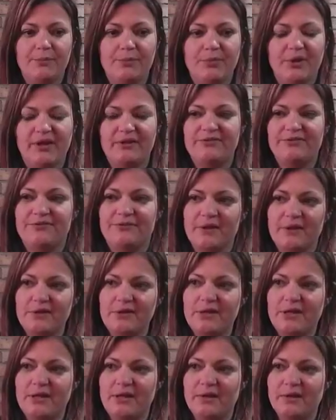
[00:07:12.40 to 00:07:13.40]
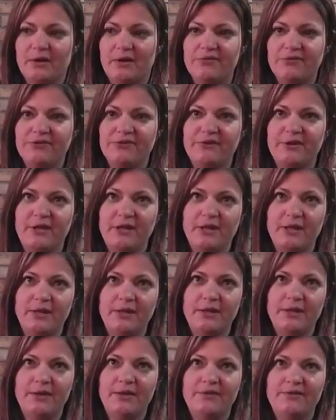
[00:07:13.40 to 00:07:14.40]
it's very, obviously,
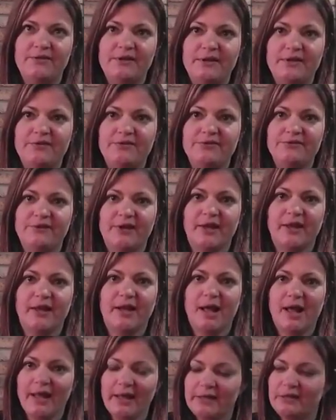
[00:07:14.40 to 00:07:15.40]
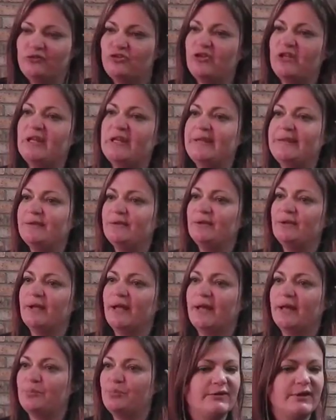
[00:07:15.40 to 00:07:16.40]
things like
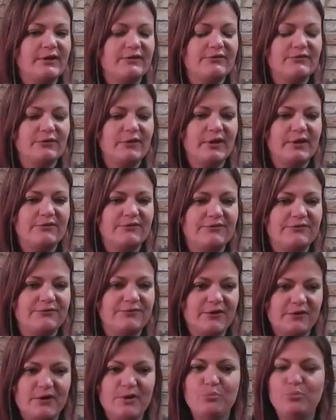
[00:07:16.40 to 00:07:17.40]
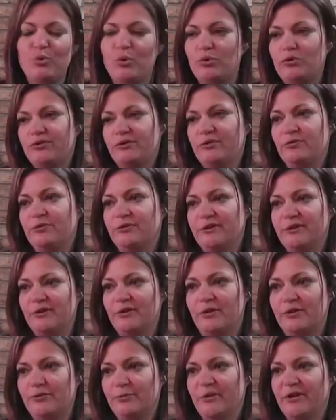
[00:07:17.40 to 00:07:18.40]
hygiene is very important to the
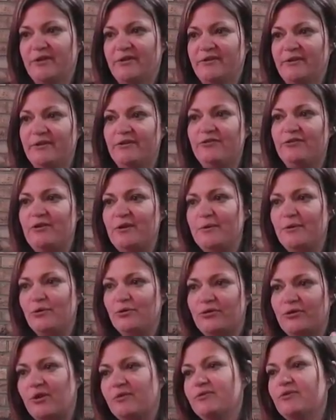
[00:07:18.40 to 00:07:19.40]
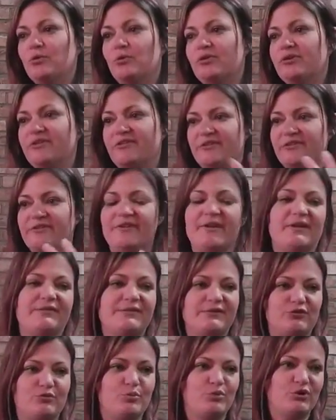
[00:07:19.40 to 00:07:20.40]
cosmetics industry because after all this is stuff
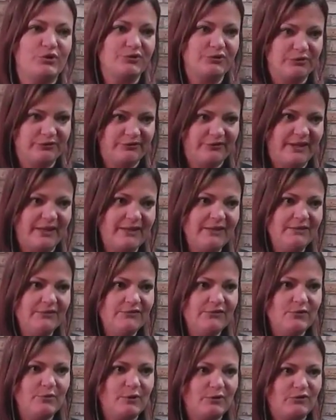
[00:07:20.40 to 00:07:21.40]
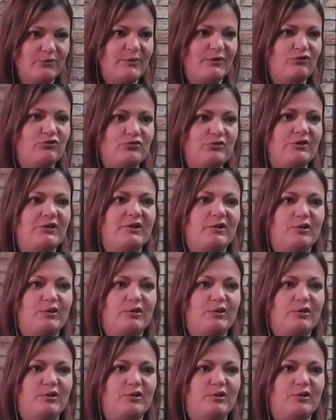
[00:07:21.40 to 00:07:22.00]
that you put on your skin, so you want to make sure that